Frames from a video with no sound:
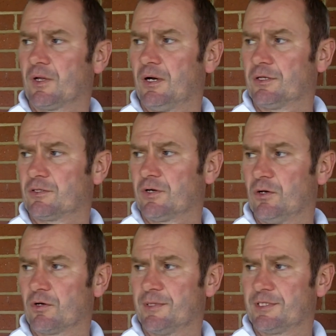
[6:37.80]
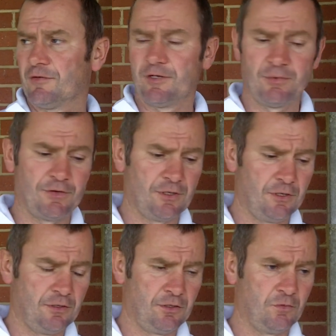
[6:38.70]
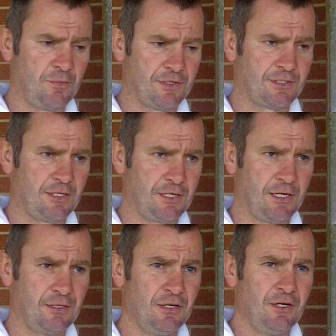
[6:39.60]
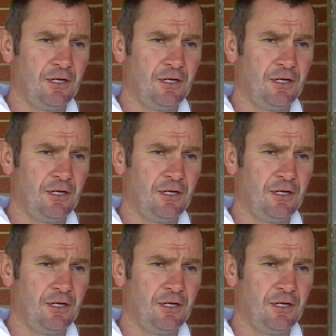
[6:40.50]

I'll just try to look myself in the mirror and do the best I can.